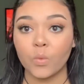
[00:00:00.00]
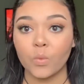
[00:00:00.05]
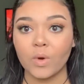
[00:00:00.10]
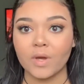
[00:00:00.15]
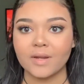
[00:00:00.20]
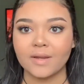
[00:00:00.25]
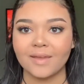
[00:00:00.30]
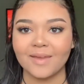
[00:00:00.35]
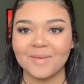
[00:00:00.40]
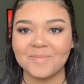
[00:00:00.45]

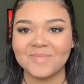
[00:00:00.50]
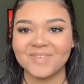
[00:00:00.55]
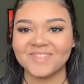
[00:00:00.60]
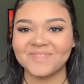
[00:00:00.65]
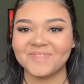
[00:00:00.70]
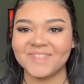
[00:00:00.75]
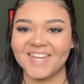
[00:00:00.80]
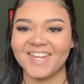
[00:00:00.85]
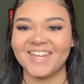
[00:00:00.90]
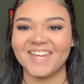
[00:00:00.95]
what up?
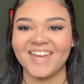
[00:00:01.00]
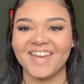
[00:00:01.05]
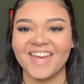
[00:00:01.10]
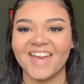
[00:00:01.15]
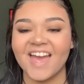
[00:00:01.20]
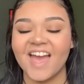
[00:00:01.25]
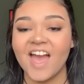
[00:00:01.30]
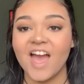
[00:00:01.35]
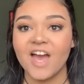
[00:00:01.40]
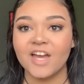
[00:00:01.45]

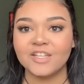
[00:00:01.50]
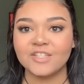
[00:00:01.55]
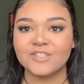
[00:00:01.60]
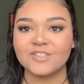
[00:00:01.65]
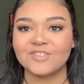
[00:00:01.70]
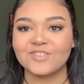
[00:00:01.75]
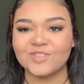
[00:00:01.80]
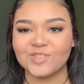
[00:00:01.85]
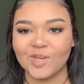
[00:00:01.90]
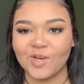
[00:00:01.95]

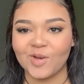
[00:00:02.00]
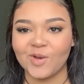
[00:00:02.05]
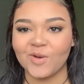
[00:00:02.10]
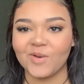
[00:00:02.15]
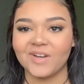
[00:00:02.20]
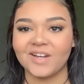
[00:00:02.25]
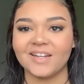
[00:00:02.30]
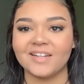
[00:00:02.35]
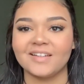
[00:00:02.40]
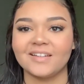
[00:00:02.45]

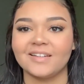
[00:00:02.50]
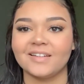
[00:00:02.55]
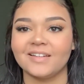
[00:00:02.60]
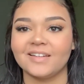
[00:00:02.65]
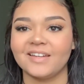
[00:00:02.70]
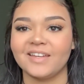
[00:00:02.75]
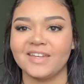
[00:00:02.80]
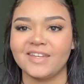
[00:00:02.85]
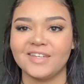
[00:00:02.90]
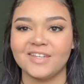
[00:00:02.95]
So
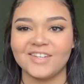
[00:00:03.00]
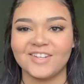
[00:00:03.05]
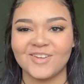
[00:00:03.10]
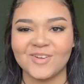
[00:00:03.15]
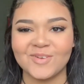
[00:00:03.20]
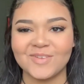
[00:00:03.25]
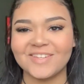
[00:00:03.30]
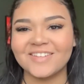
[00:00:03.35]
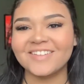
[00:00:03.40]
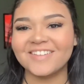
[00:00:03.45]
you
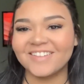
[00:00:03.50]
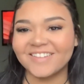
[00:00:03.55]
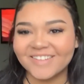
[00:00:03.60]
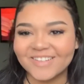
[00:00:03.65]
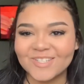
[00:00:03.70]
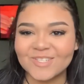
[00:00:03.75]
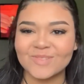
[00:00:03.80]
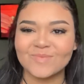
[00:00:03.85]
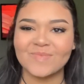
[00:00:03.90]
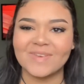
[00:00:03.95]
know, your
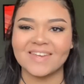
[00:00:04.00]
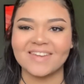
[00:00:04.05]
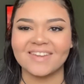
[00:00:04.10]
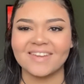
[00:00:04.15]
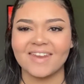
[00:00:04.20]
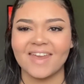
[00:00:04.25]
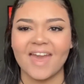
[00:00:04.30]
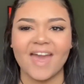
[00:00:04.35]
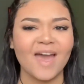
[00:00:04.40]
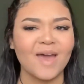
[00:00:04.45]
girl's
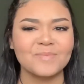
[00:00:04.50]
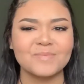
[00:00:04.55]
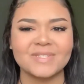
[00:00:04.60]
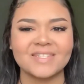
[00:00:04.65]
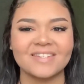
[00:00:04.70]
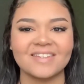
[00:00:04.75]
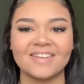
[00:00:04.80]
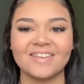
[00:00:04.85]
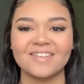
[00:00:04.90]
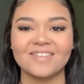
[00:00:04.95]
been
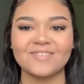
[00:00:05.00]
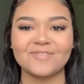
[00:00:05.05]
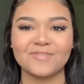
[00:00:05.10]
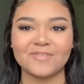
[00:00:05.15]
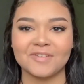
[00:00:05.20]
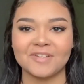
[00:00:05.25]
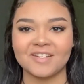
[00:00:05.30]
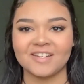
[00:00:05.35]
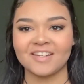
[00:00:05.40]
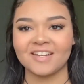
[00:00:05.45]
absent
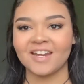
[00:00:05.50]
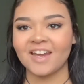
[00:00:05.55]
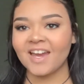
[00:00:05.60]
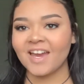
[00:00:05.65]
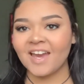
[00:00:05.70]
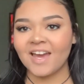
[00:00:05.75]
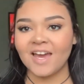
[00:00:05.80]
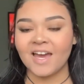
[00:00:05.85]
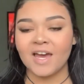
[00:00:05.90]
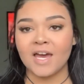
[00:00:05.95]
for
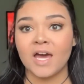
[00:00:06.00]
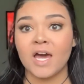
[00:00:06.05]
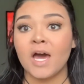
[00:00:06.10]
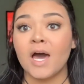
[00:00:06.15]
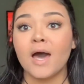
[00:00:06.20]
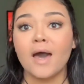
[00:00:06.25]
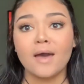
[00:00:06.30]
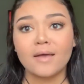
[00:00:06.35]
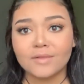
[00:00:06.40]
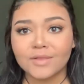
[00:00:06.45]

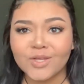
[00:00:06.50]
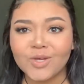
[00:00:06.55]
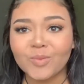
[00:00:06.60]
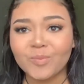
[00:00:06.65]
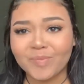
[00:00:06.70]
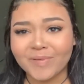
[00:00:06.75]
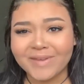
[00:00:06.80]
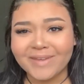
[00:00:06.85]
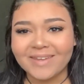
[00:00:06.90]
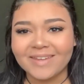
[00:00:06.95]
a little
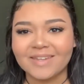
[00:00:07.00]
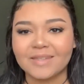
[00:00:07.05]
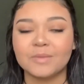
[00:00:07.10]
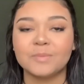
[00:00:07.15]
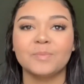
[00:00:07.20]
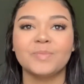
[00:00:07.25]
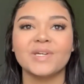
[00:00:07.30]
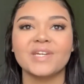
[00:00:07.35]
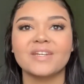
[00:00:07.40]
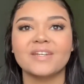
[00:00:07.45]
bit,
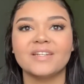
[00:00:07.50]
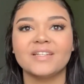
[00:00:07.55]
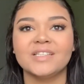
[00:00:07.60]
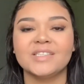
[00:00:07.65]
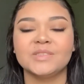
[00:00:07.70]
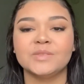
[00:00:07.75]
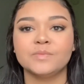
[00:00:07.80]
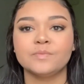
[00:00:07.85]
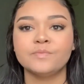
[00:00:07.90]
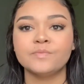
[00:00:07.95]
but
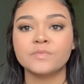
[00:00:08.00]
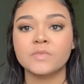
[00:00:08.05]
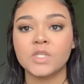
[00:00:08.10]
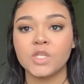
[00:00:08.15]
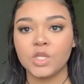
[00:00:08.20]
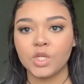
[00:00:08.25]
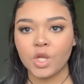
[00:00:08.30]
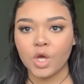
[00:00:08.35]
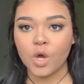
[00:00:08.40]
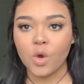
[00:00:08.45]

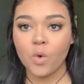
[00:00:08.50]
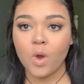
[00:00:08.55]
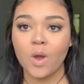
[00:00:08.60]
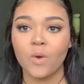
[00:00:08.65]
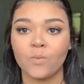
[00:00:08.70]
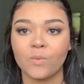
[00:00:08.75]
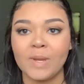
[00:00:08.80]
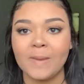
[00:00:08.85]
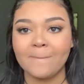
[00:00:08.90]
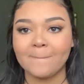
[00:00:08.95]
you know,
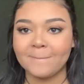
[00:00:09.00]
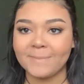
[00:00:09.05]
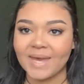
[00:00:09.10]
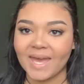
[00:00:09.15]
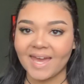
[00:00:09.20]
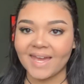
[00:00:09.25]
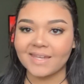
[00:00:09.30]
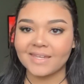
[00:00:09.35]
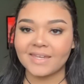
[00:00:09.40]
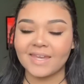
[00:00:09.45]
we
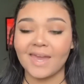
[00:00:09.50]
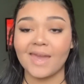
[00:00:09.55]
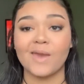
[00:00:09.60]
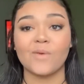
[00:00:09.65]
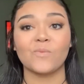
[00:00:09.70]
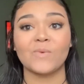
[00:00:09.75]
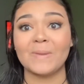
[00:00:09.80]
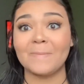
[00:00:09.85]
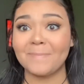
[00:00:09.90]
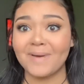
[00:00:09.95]
back
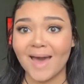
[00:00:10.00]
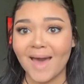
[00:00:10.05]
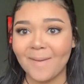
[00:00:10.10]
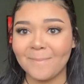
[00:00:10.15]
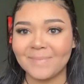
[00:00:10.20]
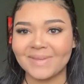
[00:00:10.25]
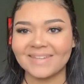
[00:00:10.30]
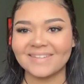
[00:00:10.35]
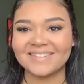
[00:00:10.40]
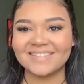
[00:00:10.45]
and we
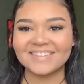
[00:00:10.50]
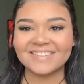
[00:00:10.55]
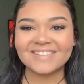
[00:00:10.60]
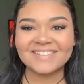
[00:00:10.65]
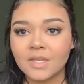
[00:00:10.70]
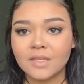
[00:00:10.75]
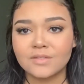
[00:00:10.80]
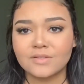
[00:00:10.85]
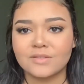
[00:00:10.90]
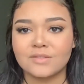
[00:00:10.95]
poppin'.
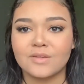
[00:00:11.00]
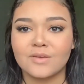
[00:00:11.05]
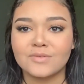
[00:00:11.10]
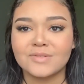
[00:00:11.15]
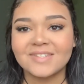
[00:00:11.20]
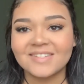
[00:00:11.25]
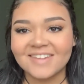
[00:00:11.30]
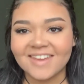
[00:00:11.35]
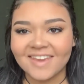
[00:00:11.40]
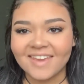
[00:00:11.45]
So
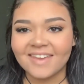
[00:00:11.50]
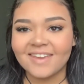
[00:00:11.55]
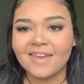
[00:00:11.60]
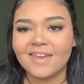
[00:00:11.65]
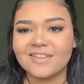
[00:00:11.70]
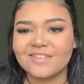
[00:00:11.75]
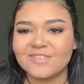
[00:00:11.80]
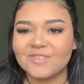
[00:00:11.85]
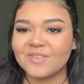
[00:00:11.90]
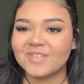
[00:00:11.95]
today,
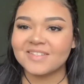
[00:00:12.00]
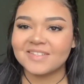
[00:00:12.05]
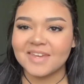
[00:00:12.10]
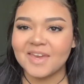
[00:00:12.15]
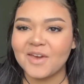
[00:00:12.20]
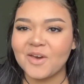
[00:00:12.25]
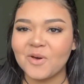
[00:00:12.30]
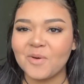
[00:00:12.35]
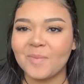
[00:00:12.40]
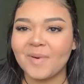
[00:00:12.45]
as you can
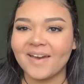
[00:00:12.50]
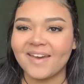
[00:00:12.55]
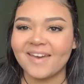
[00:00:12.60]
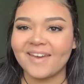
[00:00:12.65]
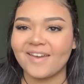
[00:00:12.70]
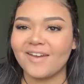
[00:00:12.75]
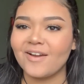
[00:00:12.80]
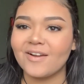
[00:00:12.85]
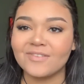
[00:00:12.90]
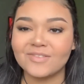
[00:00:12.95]
tell
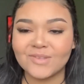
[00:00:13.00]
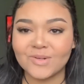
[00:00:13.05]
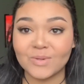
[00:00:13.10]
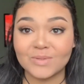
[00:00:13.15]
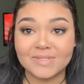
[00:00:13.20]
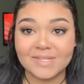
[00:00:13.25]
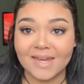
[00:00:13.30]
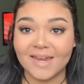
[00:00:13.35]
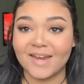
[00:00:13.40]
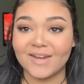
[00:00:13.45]
by our little
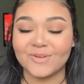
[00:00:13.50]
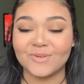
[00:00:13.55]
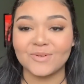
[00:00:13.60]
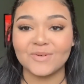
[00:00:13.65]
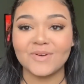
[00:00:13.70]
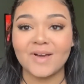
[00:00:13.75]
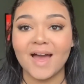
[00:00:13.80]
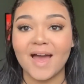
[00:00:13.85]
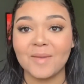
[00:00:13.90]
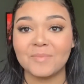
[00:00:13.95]

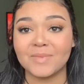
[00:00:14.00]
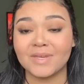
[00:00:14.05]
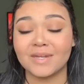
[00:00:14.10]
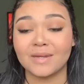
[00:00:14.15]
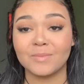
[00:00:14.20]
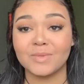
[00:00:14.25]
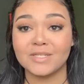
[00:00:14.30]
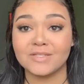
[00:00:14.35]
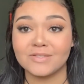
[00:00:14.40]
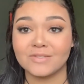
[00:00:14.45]
title, I'm
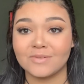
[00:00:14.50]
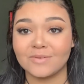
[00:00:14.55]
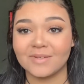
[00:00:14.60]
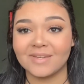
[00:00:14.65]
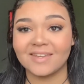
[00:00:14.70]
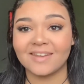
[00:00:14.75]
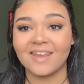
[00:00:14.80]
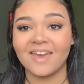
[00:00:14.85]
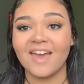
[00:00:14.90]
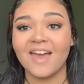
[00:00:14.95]
gonna be
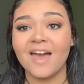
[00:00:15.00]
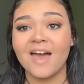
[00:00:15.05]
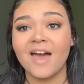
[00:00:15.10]
doing